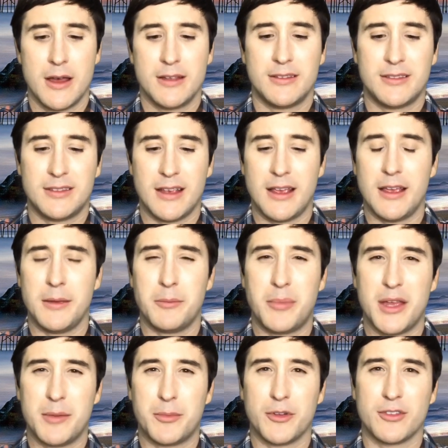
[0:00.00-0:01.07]
seeing
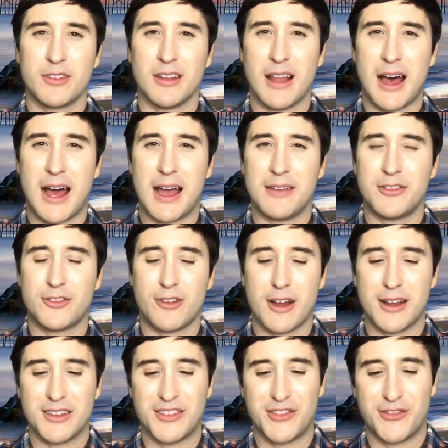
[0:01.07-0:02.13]
people's lives
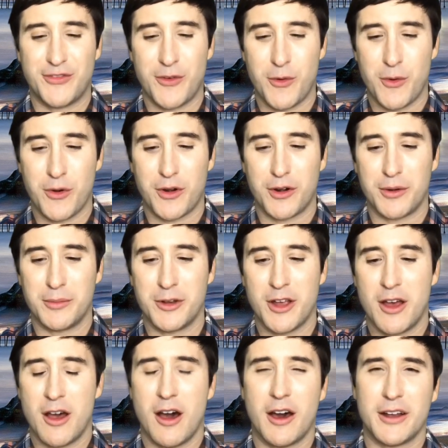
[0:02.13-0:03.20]
transformed
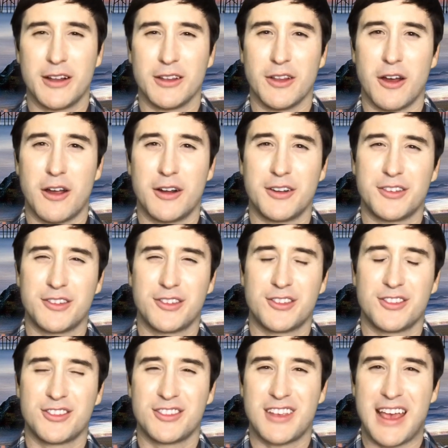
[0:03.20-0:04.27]
on a
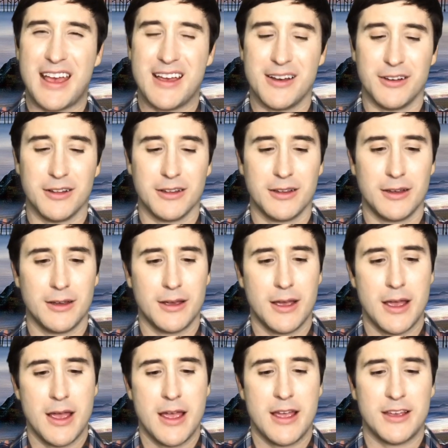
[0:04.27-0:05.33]
large scale,
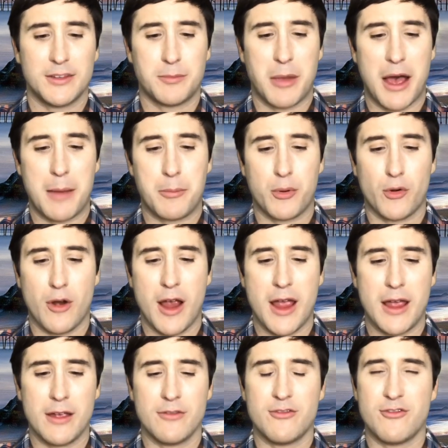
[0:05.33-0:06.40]
is by
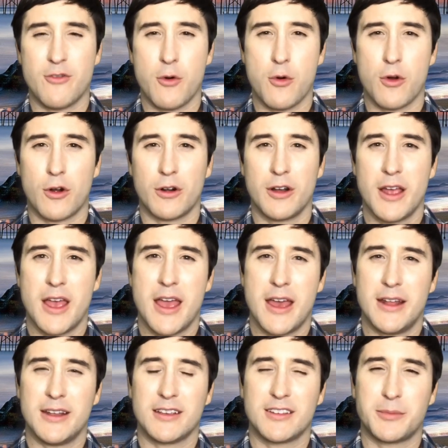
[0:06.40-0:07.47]
praying for
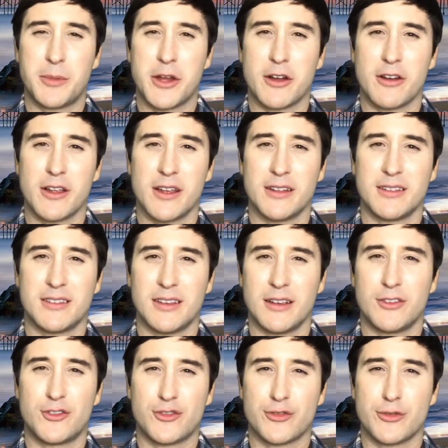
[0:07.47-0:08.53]
and
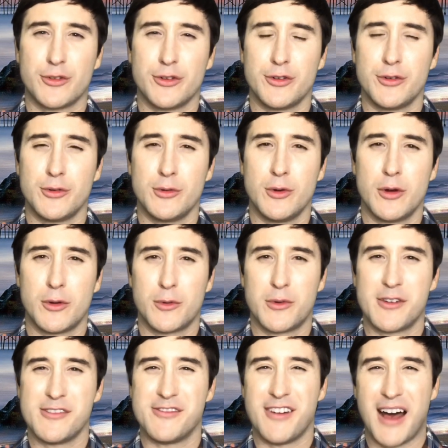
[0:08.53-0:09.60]
experiencing true
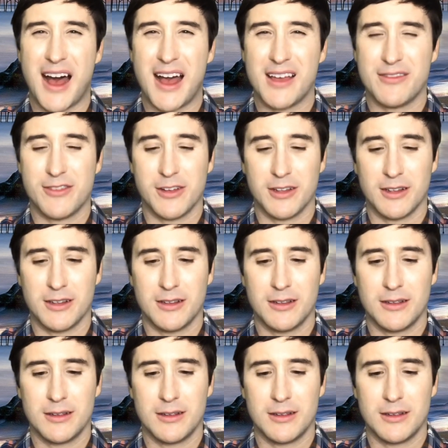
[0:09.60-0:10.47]
revival.